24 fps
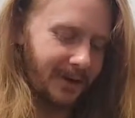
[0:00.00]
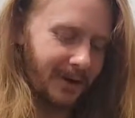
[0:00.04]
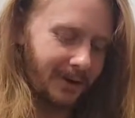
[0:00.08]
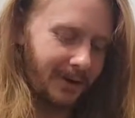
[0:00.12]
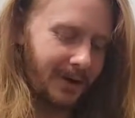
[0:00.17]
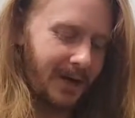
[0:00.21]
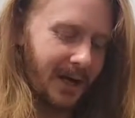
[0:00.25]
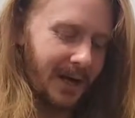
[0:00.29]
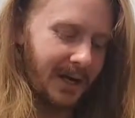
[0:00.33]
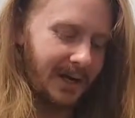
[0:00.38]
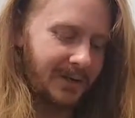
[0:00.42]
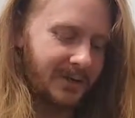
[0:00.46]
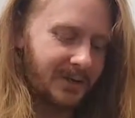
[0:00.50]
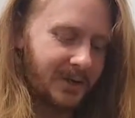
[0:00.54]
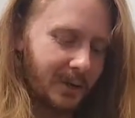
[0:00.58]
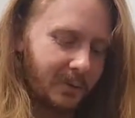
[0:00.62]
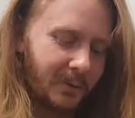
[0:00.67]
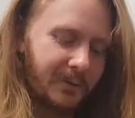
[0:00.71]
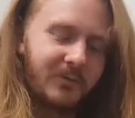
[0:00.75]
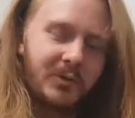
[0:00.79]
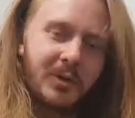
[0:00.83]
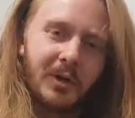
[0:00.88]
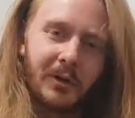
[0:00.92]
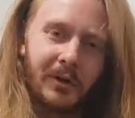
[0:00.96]
Okay, so
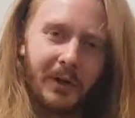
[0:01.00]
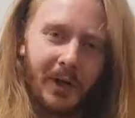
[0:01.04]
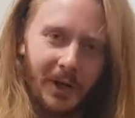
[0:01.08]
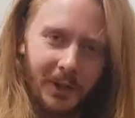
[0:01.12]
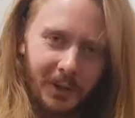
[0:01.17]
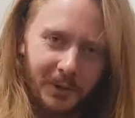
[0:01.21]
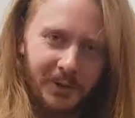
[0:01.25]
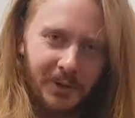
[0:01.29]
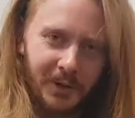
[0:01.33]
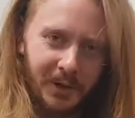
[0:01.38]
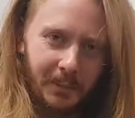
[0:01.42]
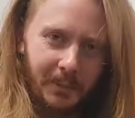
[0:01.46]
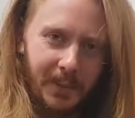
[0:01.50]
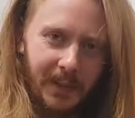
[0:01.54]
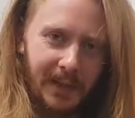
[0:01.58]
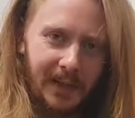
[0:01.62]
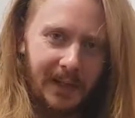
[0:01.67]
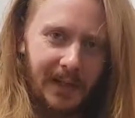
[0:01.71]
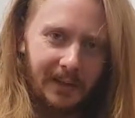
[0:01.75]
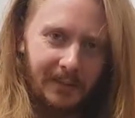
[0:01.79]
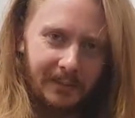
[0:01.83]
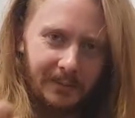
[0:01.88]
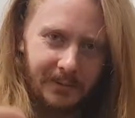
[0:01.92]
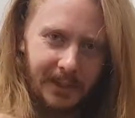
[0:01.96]
we've done alternate
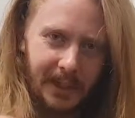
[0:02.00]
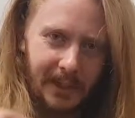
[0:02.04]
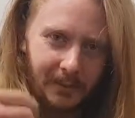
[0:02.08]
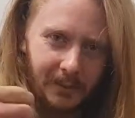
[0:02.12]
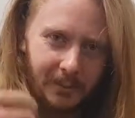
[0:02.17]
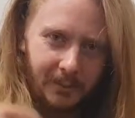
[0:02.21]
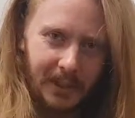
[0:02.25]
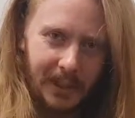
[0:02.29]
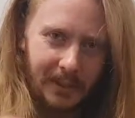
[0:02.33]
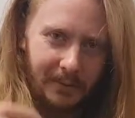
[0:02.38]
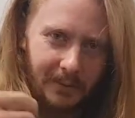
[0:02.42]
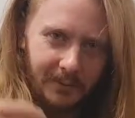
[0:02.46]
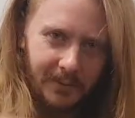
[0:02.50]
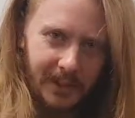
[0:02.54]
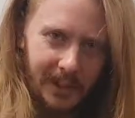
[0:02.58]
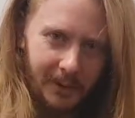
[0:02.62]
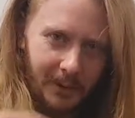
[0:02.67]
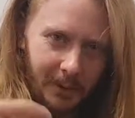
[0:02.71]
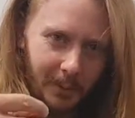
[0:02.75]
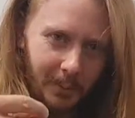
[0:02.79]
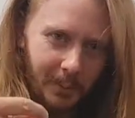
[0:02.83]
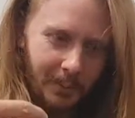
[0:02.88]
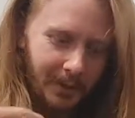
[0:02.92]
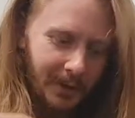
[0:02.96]
picking, down, up, down, up, down,
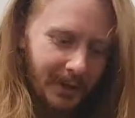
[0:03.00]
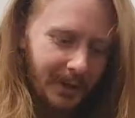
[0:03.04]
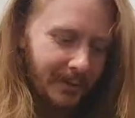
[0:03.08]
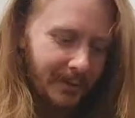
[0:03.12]
up.